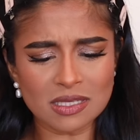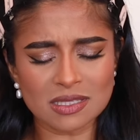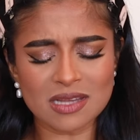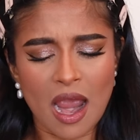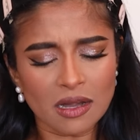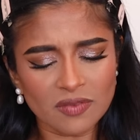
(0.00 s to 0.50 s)

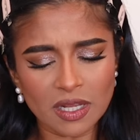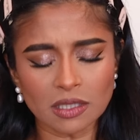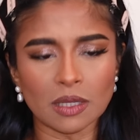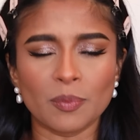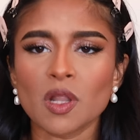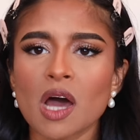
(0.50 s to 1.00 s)
It's kind of like
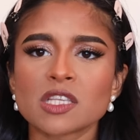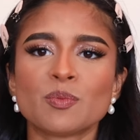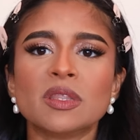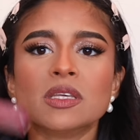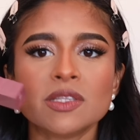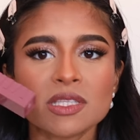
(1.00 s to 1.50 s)
lip gloss,
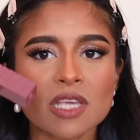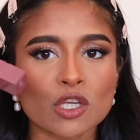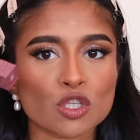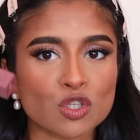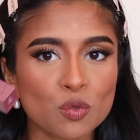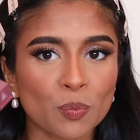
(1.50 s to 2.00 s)
but this is like
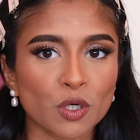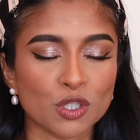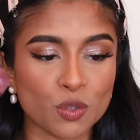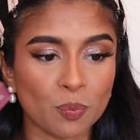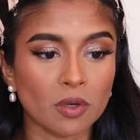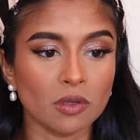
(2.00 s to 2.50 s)
super
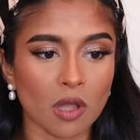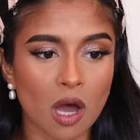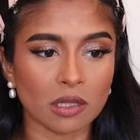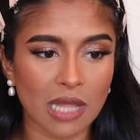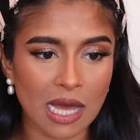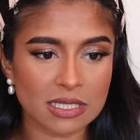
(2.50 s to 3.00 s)
duper
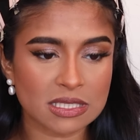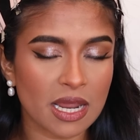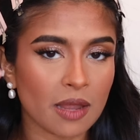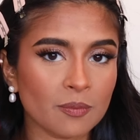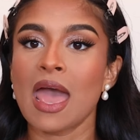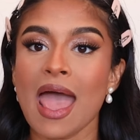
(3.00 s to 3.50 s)
long
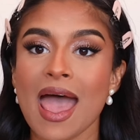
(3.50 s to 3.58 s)
lasting.